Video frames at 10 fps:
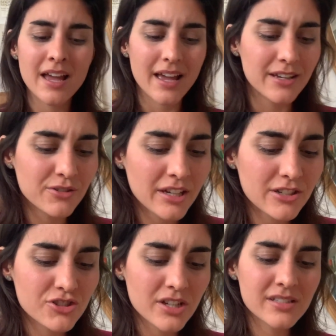and you can
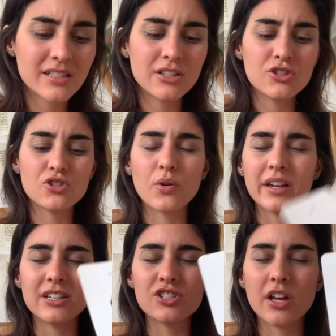just enjoy
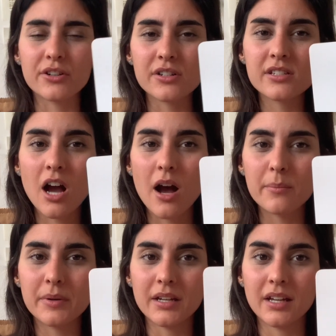each other's
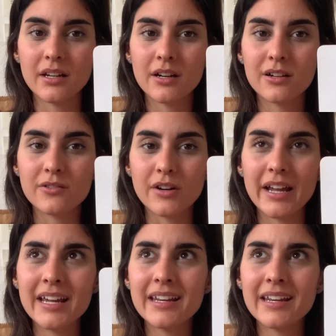company, right?